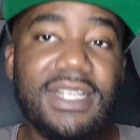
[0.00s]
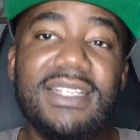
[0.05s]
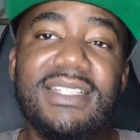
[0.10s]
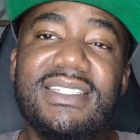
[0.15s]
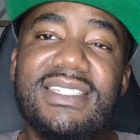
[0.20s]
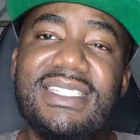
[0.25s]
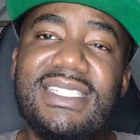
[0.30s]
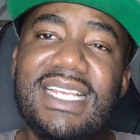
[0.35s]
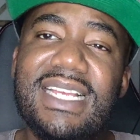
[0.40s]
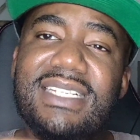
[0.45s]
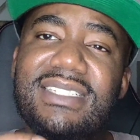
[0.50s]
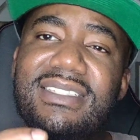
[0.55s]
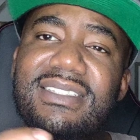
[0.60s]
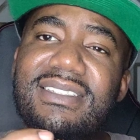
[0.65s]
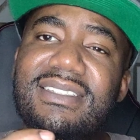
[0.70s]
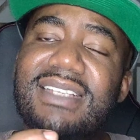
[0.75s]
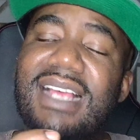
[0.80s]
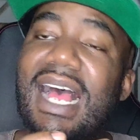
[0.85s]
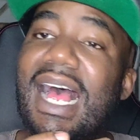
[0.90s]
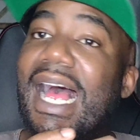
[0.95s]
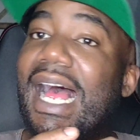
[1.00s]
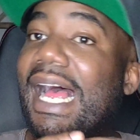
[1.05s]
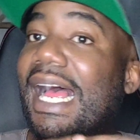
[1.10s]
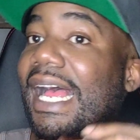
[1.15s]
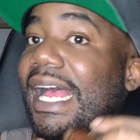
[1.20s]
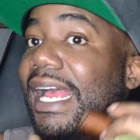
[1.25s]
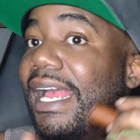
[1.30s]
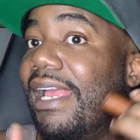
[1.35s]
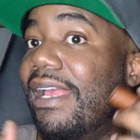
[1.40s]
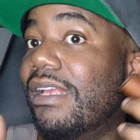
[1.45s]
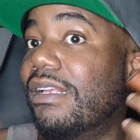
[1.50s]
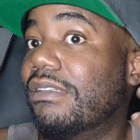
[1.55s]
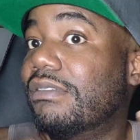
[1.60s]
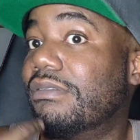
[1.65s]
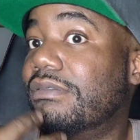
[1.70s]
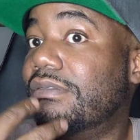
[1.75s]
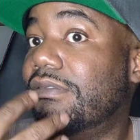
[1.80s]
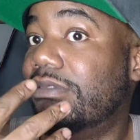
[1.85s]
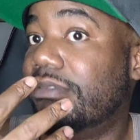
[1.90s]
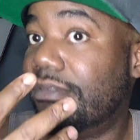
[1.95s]
scents. I
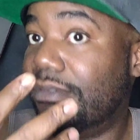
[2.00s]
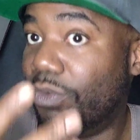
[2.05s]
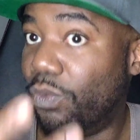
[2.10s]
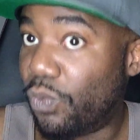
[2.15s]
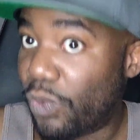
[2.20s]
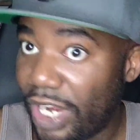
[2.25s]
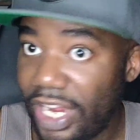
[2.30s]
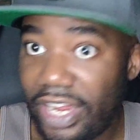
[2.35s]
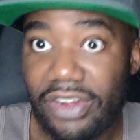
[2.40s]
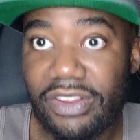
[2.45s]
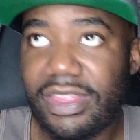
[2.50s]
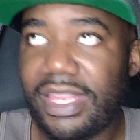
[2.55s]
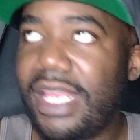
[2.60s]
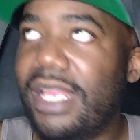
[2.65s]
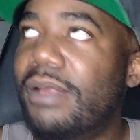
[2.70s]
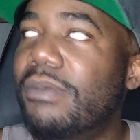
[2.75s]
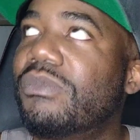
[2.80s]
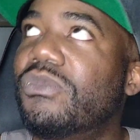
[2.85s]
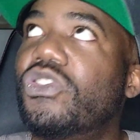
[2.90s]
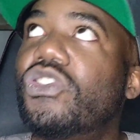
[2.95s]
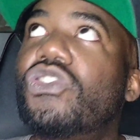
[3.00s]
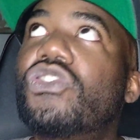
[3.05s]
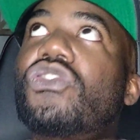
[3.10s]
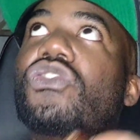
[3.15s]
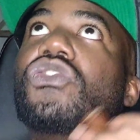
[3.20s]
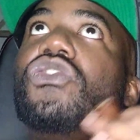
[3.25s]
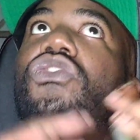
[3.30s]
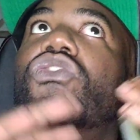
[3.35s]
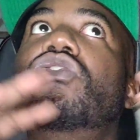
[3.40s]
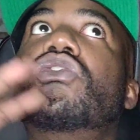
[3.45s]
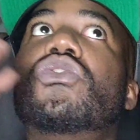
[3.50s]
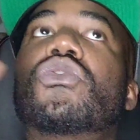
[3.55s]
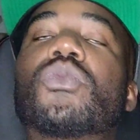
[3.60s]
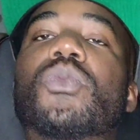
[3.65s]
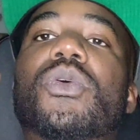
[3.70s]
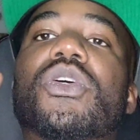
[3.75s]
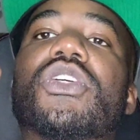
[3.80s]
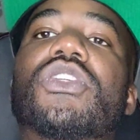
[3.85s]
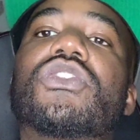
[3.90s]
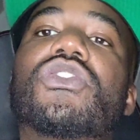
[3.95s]
wear them
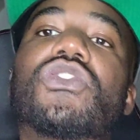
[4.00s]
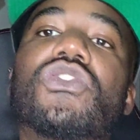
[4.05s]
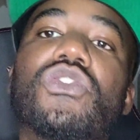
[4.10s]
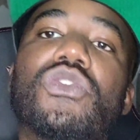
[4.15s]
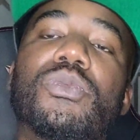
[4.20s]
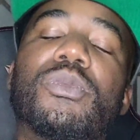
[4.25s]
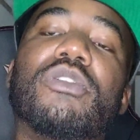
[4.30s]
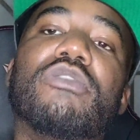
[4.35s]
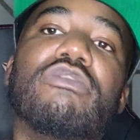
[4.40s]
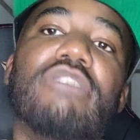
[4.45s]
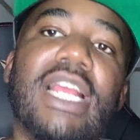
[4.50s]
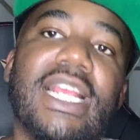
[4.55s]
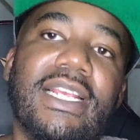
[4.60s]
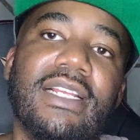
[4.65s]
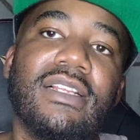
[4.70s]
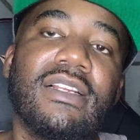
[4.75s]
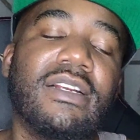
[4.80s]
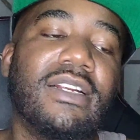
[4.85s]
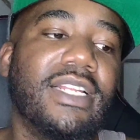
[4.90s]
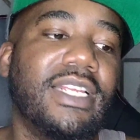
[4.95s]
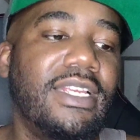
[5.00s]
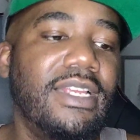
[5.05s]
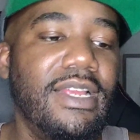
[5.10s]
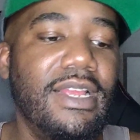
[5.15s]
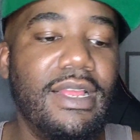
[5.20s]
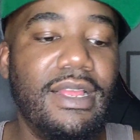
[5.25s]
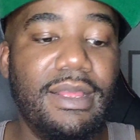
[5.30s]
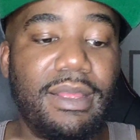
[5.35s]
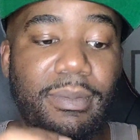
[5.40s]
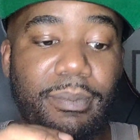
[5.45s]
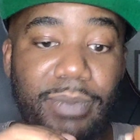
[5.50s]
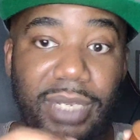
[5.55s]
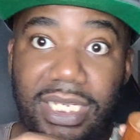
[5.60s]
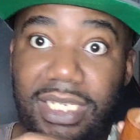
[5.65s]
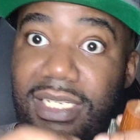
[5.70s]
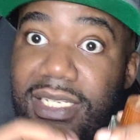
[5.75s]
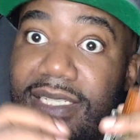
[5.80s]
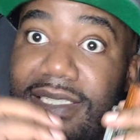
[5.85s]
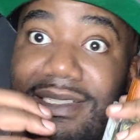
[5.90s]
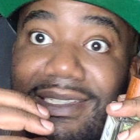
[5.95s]
super, super regularly
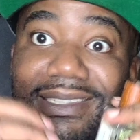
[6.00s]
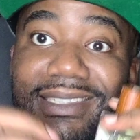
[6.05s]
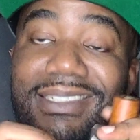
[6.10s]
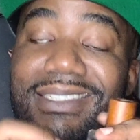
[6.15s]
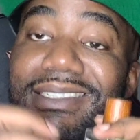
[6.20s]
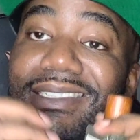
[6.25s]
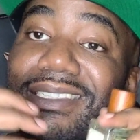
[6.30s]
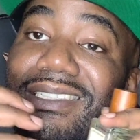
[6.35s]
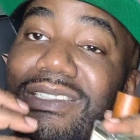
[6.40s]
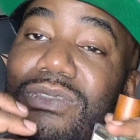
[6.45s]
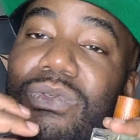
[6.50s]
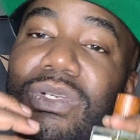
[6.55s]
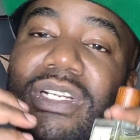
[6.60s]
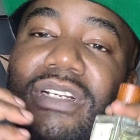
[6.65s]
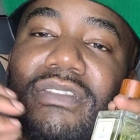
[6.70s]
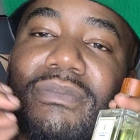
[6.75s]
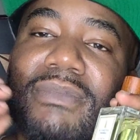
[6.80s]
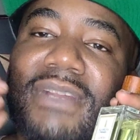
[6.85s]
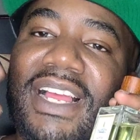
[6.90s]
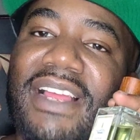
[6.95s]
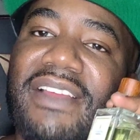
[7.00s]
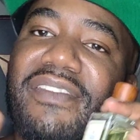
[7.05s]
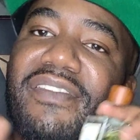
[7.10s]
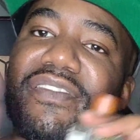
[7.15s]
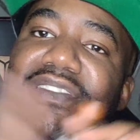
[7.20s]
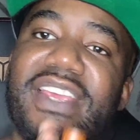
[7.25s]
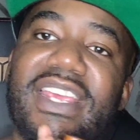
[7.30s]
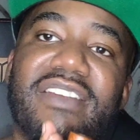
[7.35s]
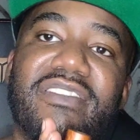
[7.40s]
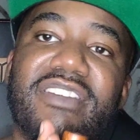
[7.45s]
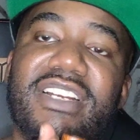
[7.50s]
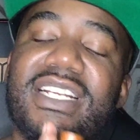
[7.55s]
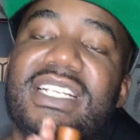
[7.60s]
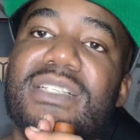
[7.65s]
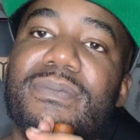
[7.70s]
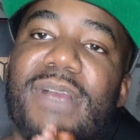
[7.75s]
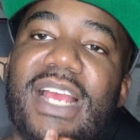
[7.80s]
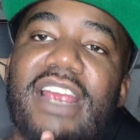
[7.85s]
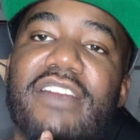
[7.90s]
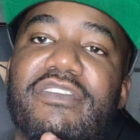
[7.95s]
because this is one of my favorite
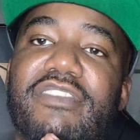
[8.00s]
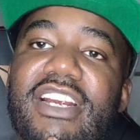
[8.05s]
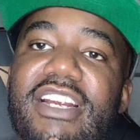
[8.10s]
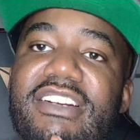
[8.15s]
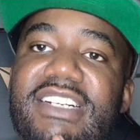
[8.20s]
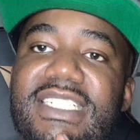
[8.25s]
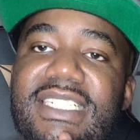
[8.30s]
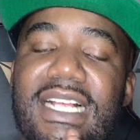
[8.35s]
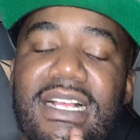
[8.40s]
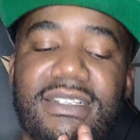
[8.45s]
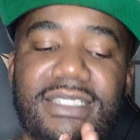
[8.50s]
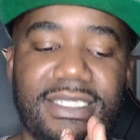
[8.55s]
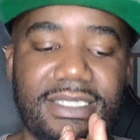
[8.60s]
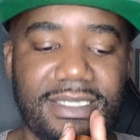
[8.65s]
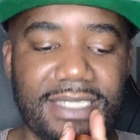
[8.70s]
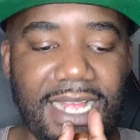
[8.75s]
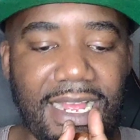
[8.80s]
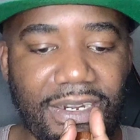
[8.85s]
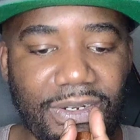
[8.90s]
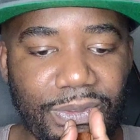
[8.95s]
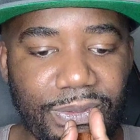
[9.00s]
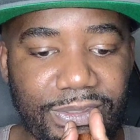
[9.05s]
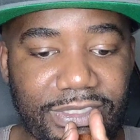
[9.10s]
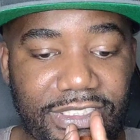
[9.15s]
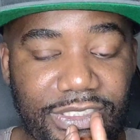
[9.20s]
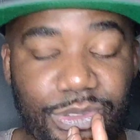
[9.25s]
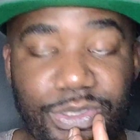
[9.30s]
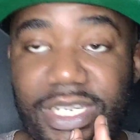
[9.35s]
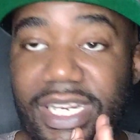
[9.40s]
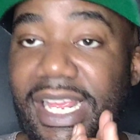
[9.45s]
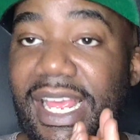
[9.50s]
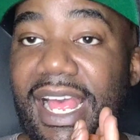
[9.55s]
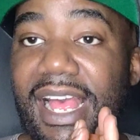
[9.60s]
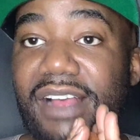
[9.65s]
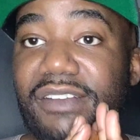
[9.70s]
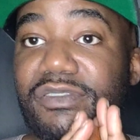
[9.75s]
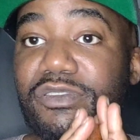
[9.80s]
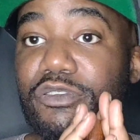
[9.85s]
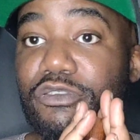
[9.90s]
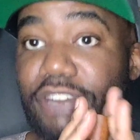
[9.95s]
inspired fragrance houses. Not only do they
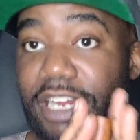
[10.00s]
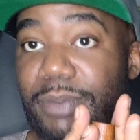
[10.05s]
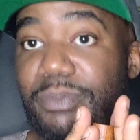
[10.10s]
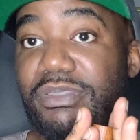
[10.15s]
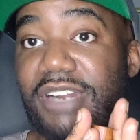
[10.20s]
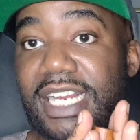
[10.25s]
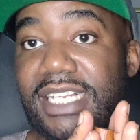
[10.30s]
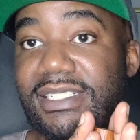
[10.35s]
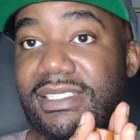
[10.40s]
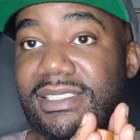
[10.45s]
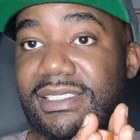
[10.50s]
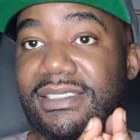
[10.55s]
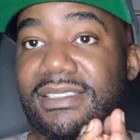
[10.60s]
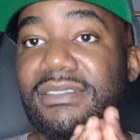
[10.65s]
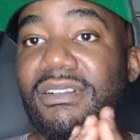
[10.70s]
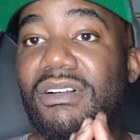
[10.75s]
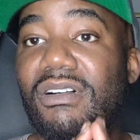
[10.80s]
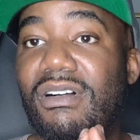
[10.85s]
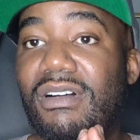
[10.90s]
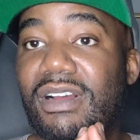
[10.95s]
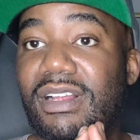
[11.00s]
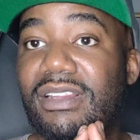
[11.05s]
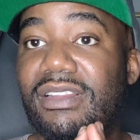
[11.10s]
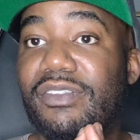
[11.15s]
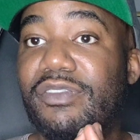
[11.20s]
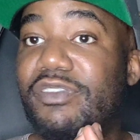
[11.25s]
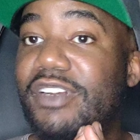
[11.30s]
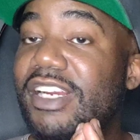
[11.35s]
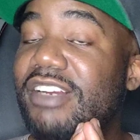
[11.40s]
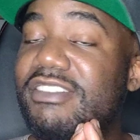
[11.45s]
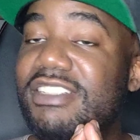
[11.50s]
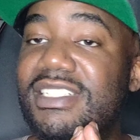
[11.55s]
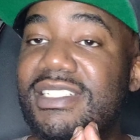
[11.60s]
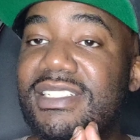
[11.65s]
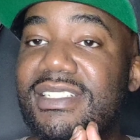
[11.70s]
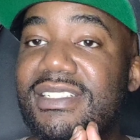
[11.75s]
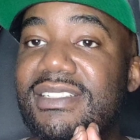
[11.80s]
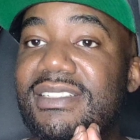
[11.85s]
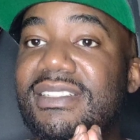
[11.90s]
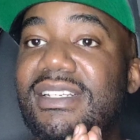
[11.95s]
have great prices on the
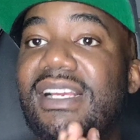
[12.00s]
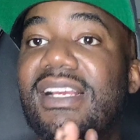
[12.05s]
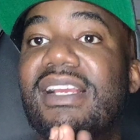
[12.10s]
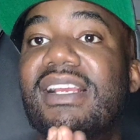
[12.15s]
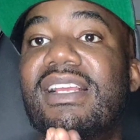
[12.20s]
fragrances,